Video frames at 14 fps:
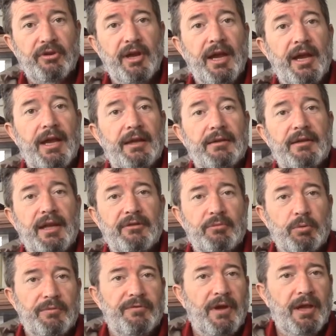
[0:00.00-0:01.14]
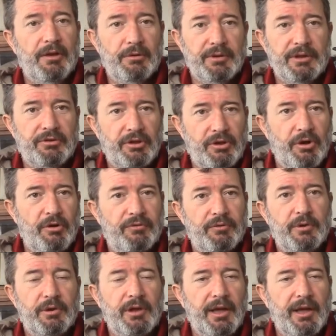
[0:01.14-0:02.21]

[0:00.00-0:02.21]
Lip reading: and that's when Valerie took over